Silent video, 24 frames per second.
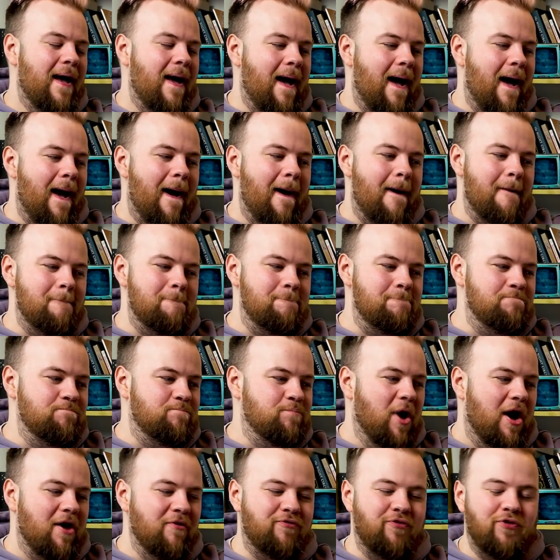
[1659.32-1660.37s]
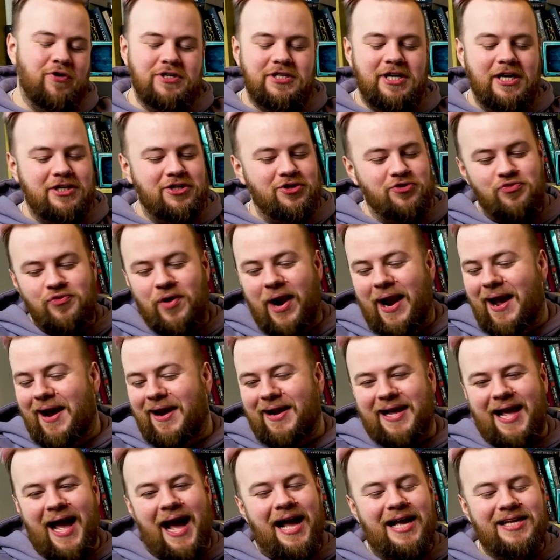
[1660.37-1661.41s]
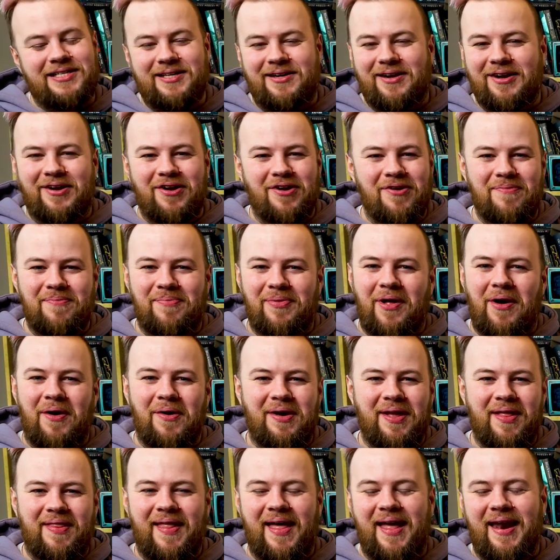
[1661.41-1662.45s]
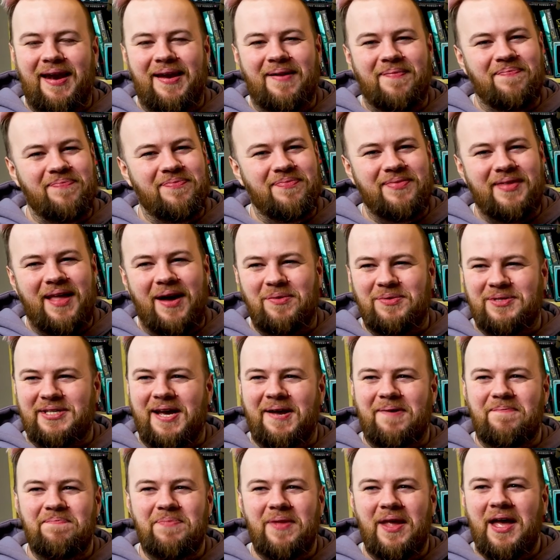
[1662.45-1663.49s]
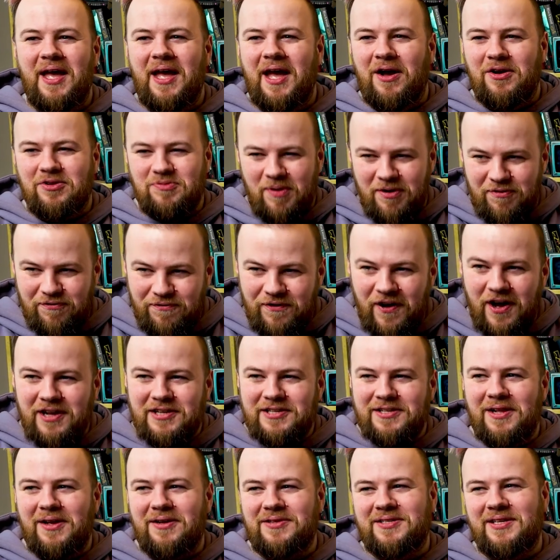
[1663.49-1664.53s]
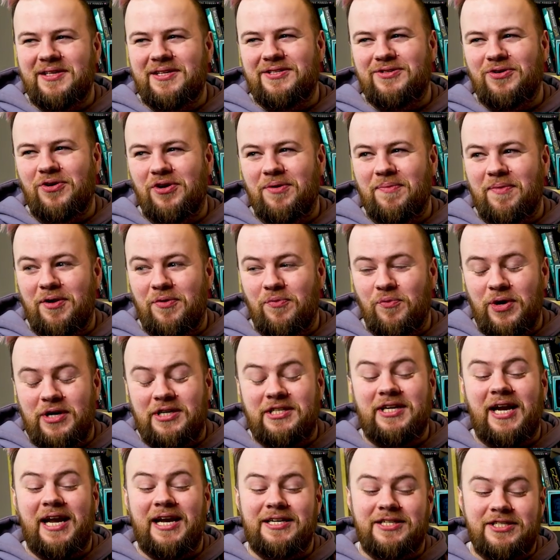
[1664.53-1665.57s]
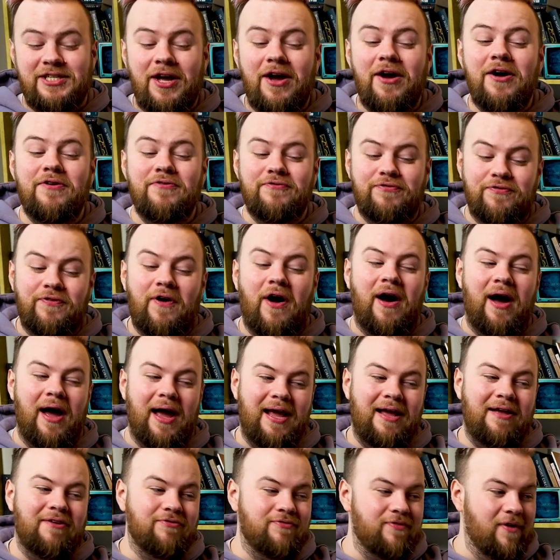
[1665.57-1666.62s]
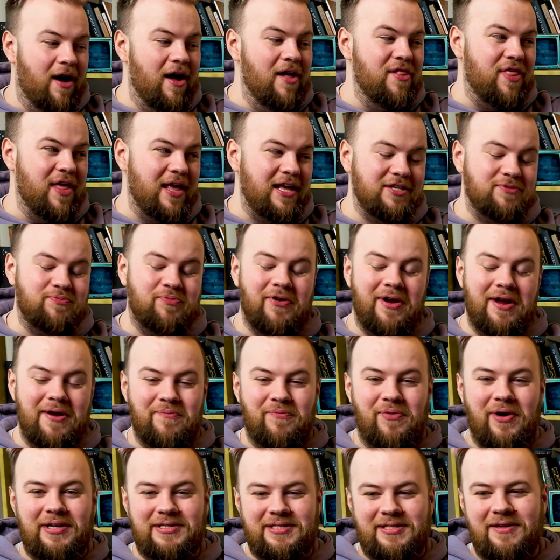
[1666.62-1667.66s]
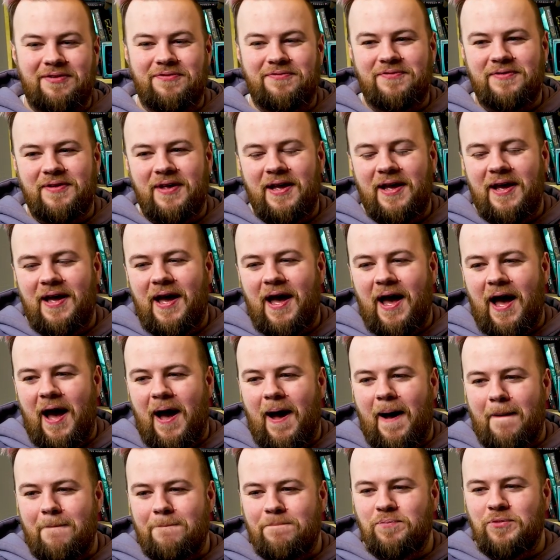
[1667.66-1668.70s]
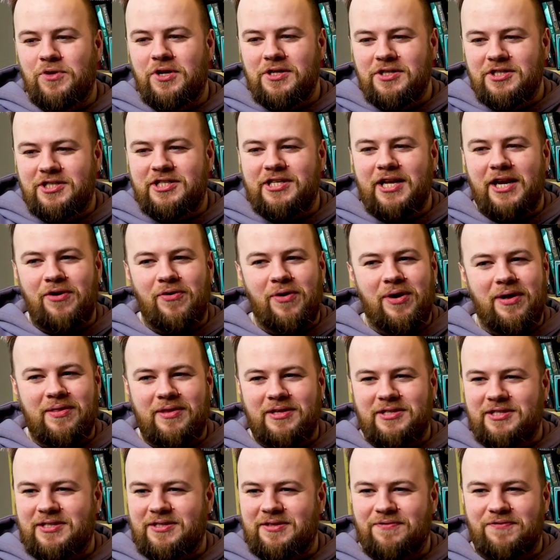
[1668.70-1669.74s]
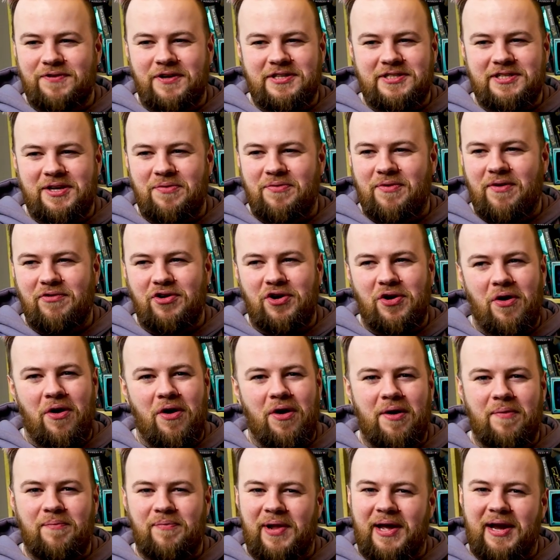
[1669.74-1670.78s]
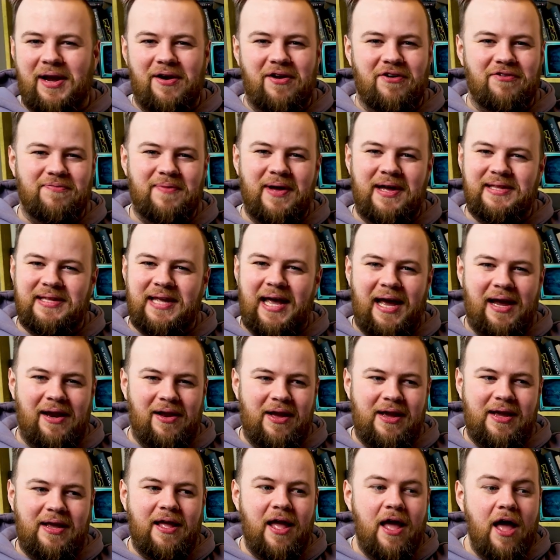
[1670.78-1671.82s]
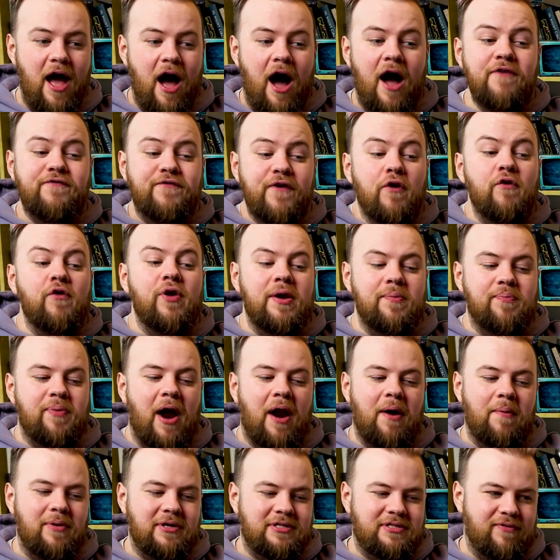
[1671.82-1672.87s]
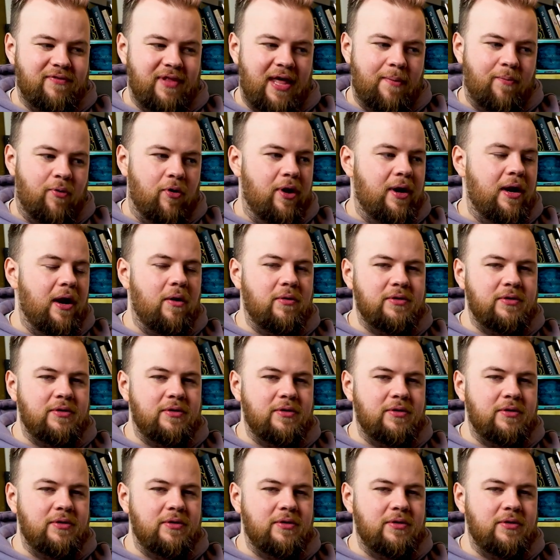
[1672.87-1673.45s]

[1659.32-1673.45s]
But unfortunately, I just ran out of gas and I couldn't block, and then that was it. It was my first loss of the tournament, which in turn 5, I think is pretty impressive. Considering this is the first time I've ever gone and playing an off-meta deck. Like, I felt really proud of myself at that point.